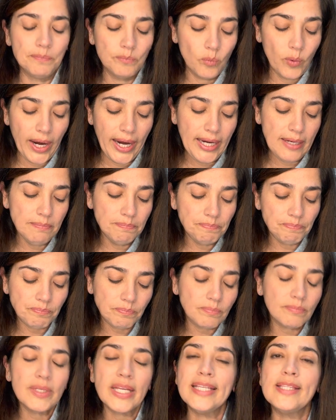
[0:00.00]
right?
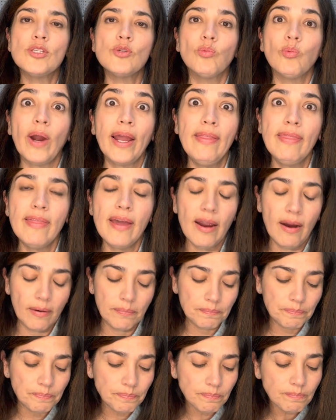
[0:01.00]
It's right there.